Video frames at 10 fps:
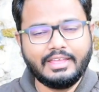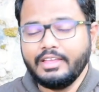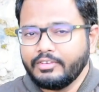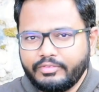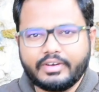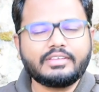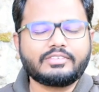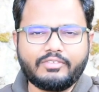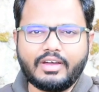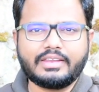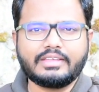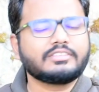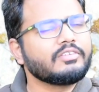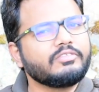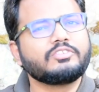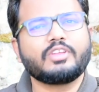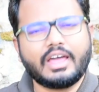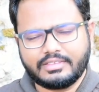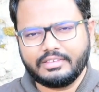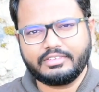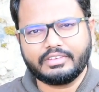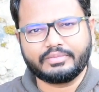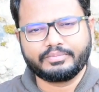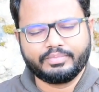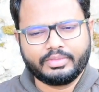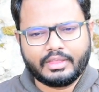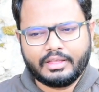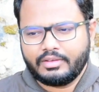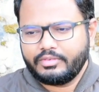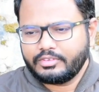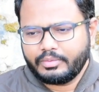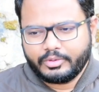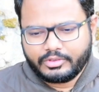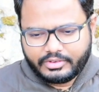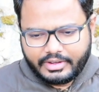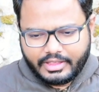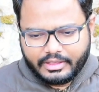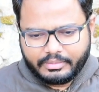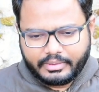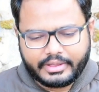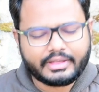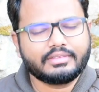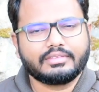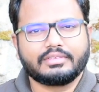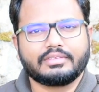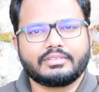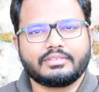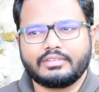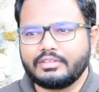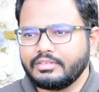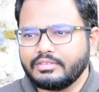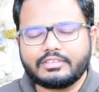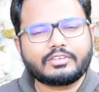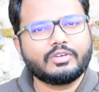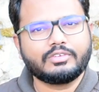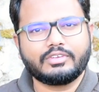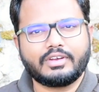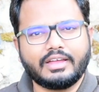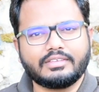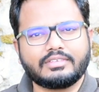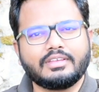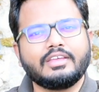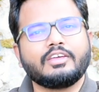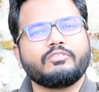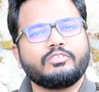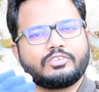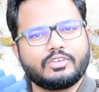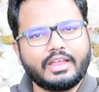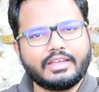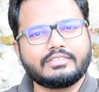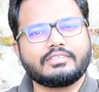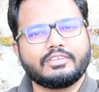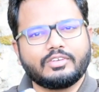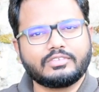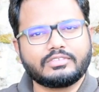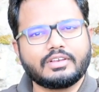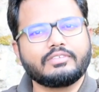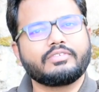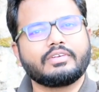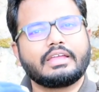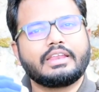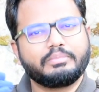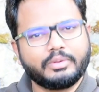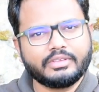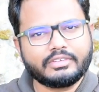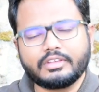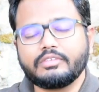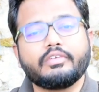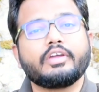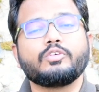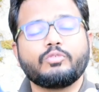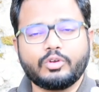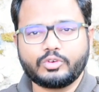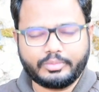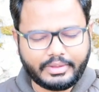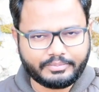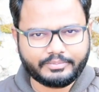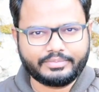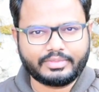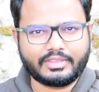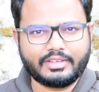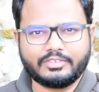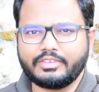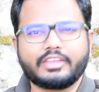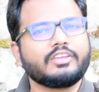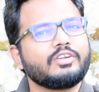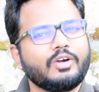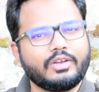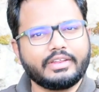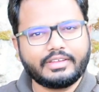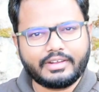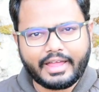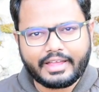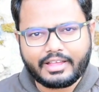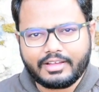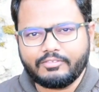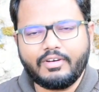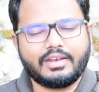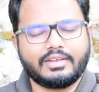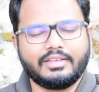First one is visualization. So suppose you're taking a break, just close your eyes. Visualize yourself in a position where you want to be. You secured All India rank 1.